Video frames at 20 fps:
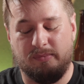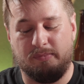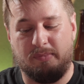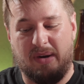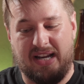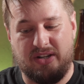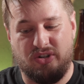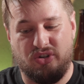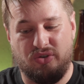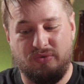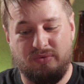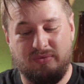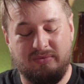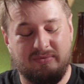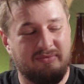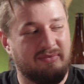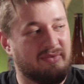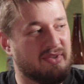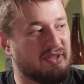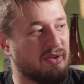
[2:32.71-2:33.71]
baiju.
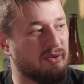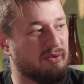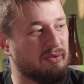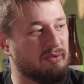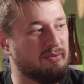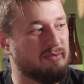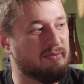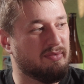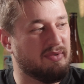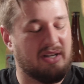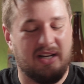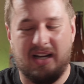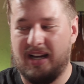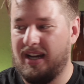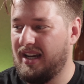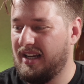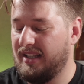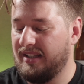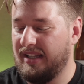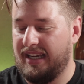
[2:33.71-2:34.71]
So
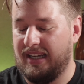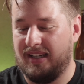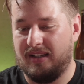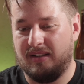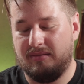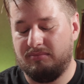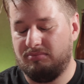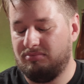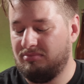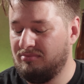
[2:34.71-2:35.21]
like